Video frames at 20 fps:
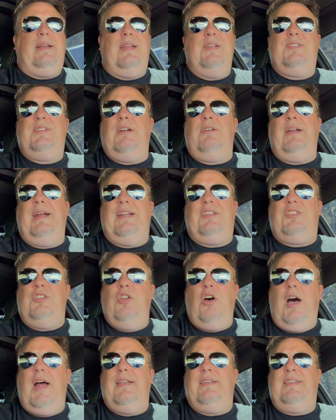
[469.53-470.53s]
considering it's
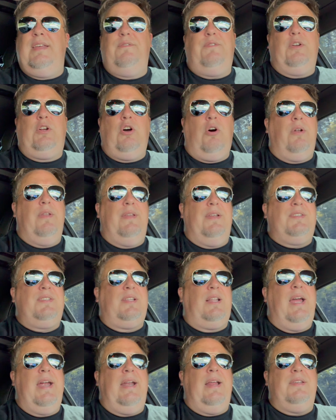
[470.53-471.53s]
not difficult in the
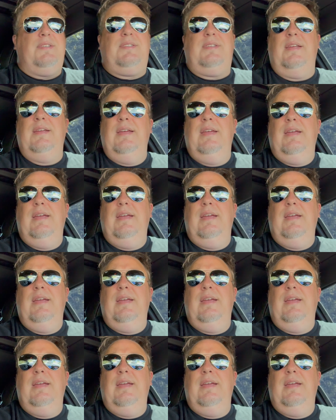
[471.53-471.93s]
slightest,